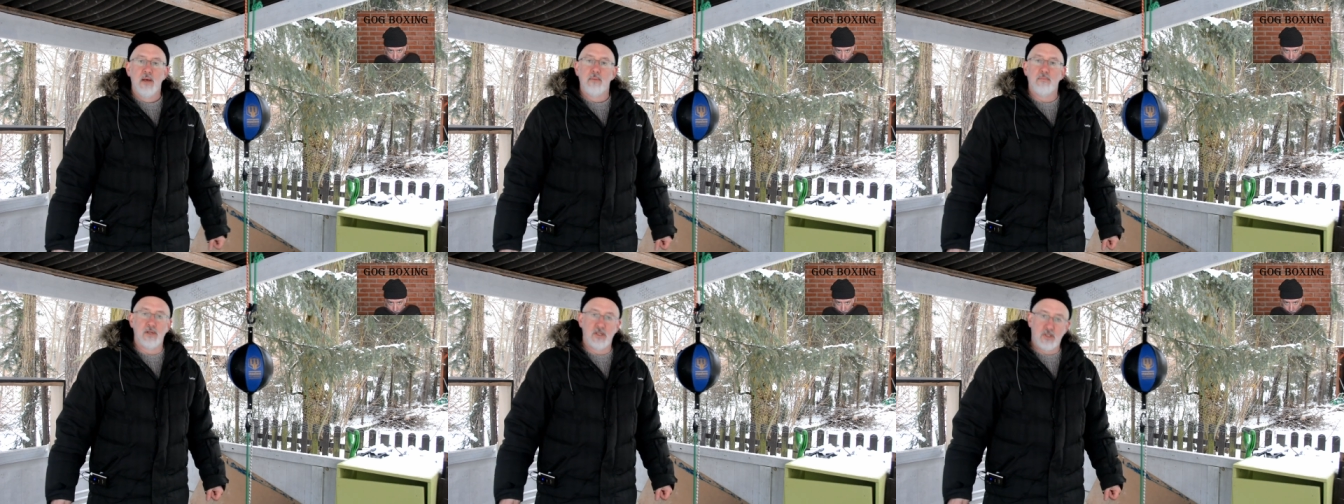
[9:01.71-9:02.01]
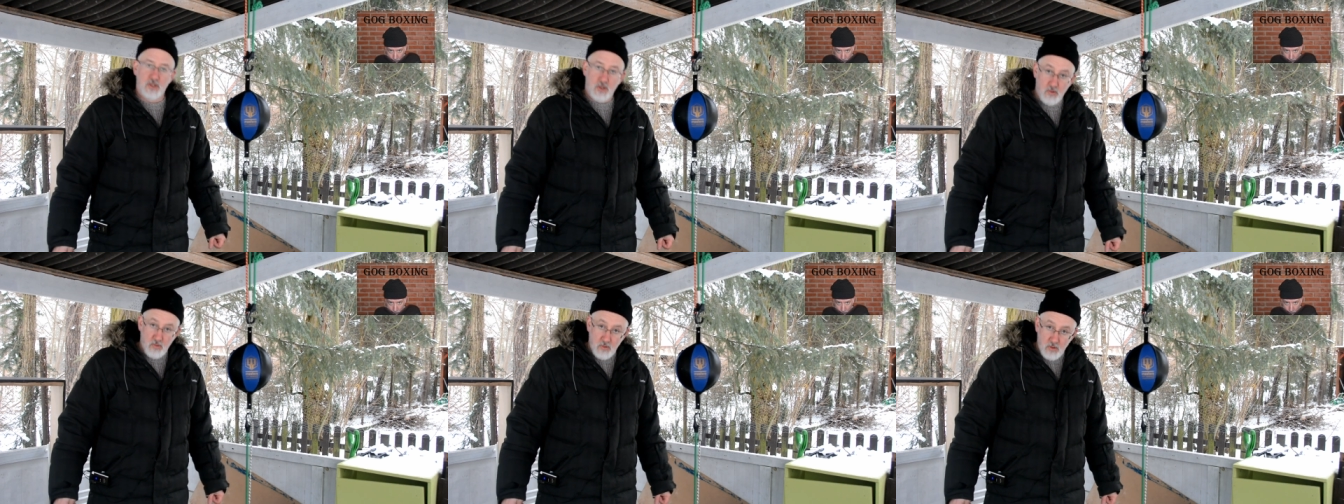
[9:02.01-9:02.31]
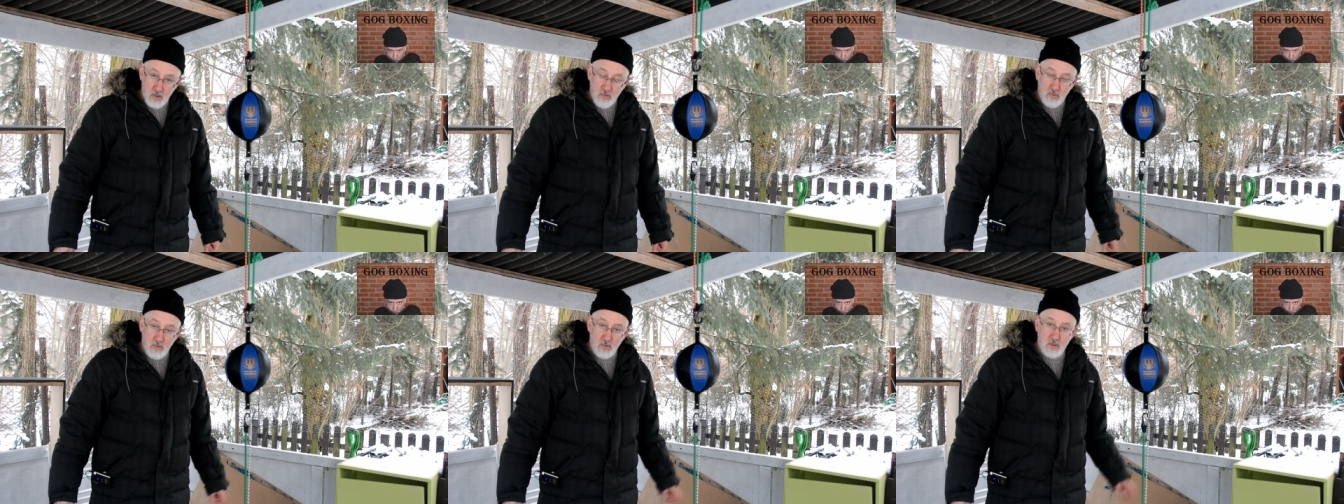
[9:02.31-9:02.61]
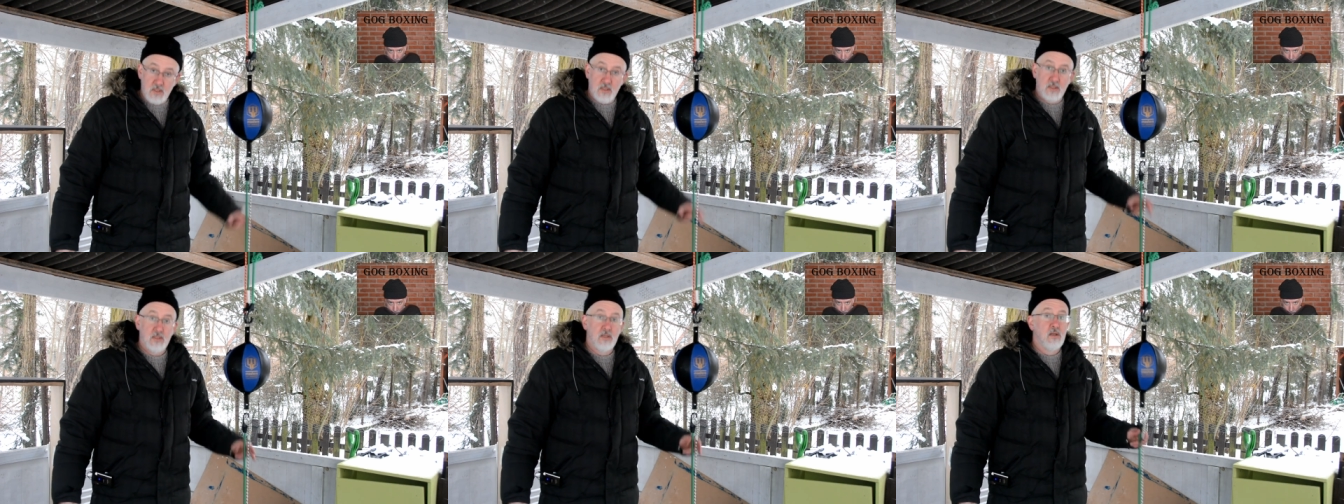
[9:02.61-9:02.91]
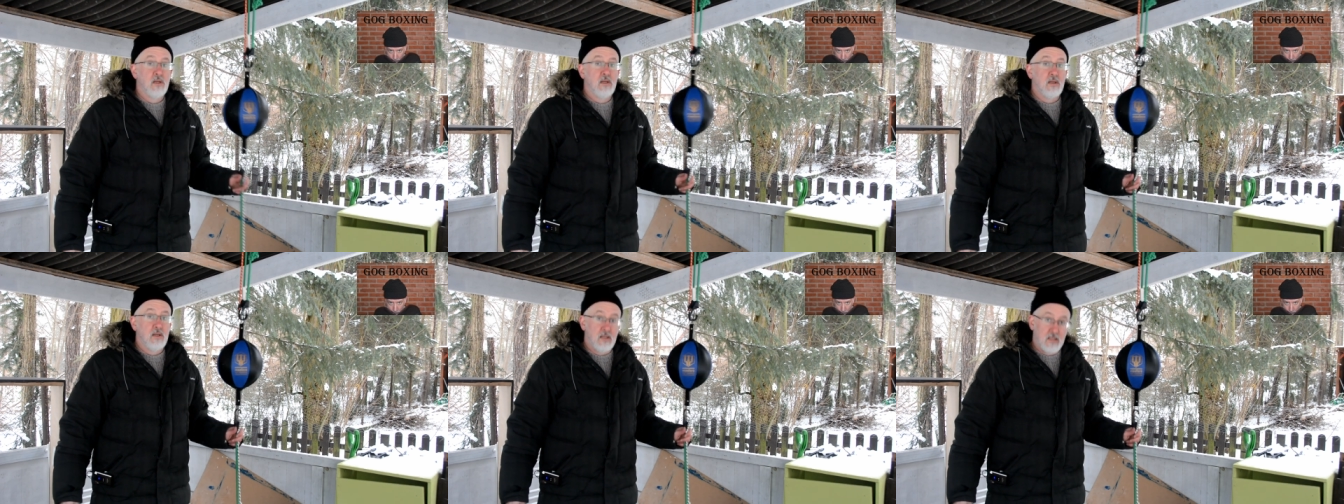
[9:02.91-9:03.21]
But too loose
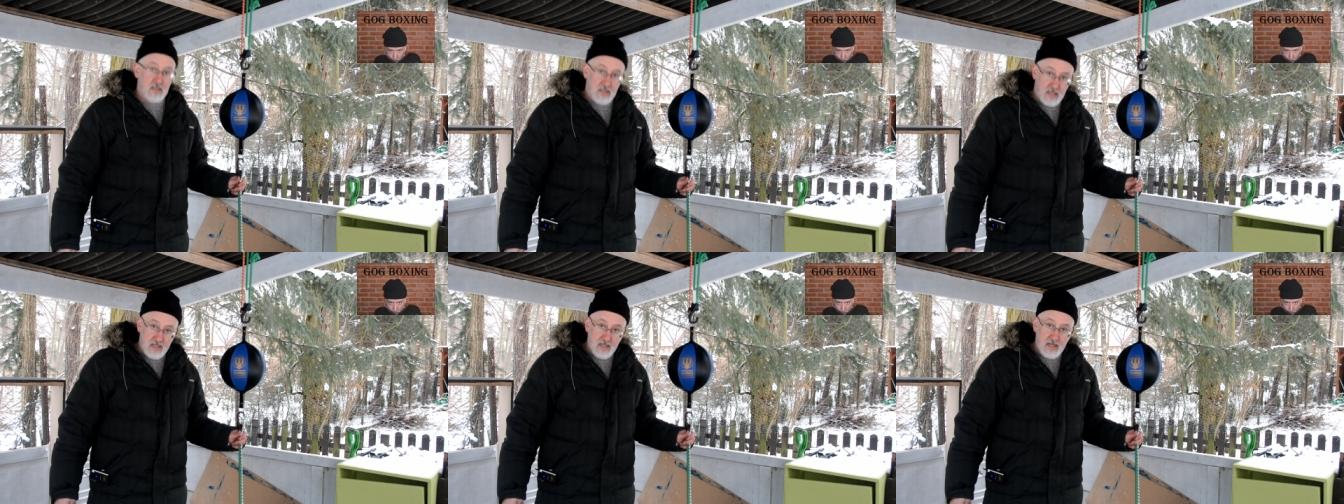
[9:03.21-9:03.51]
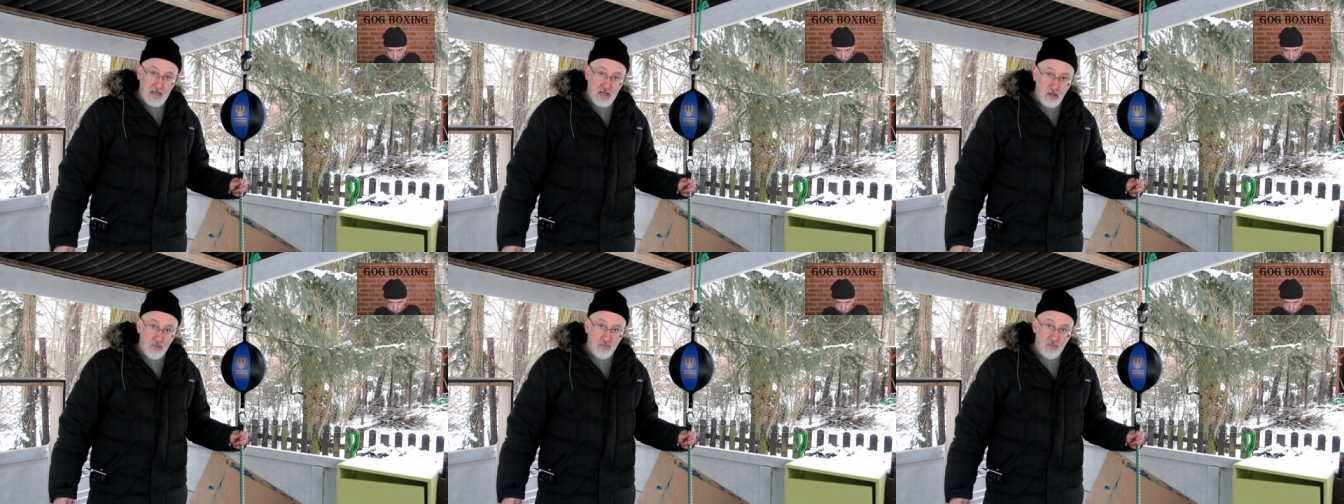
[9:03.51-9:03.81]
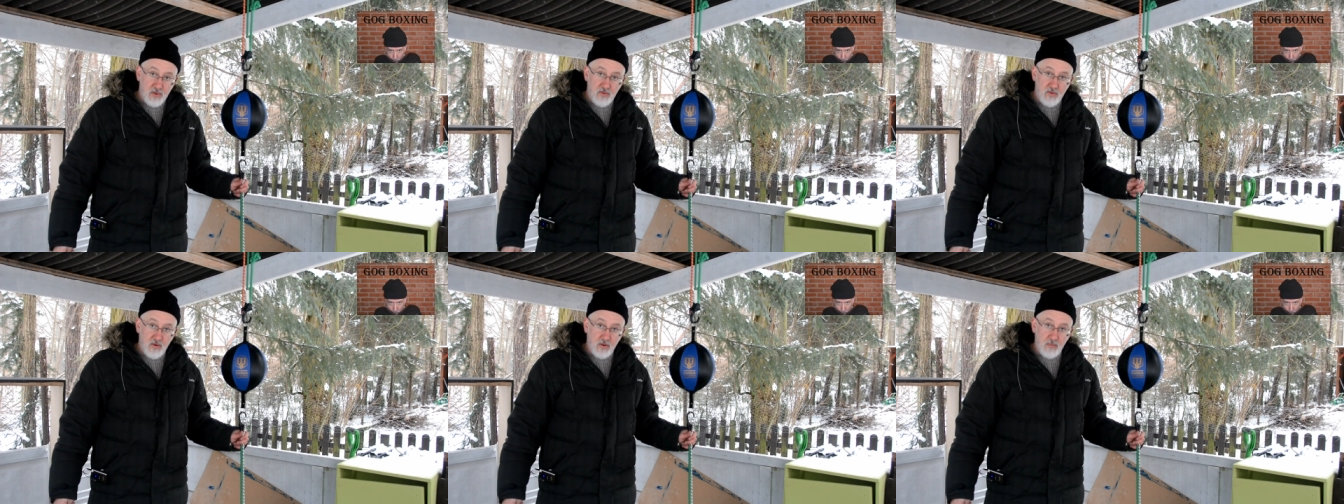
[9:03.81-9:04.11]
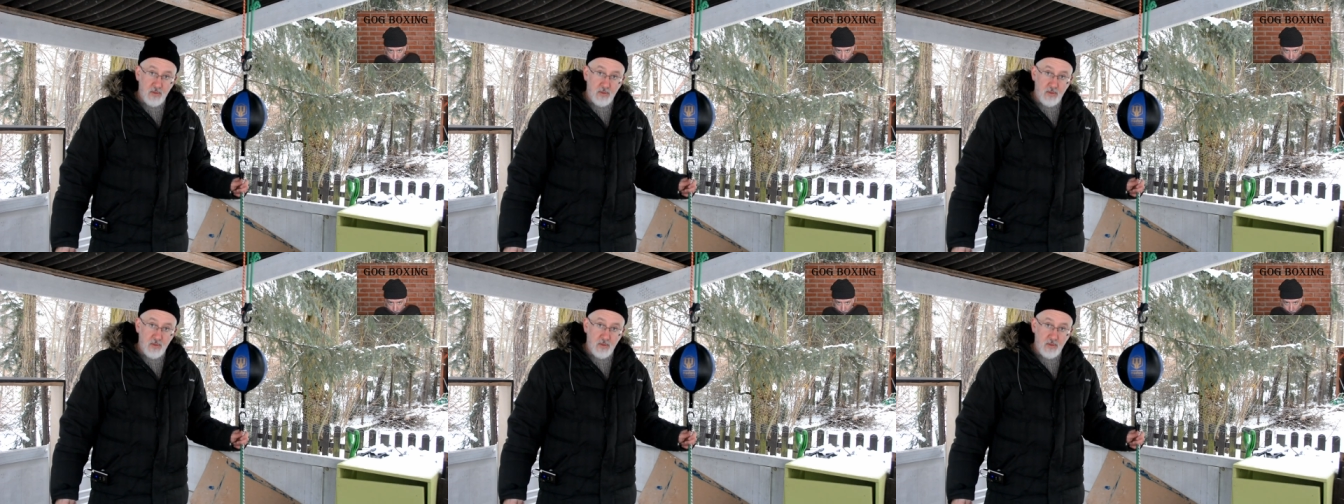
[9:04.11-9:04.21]
is not going to help you very